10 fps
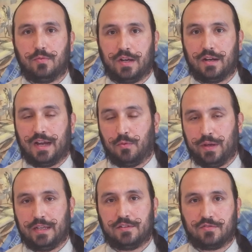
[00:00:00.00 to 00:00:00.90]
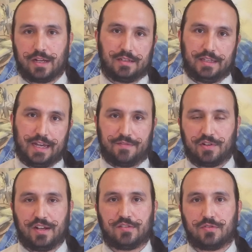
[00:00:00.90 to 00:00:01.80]
where I went directly
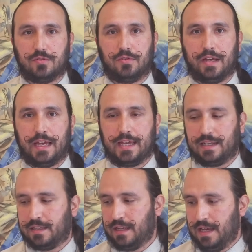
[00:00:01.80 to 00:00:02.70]
after high school and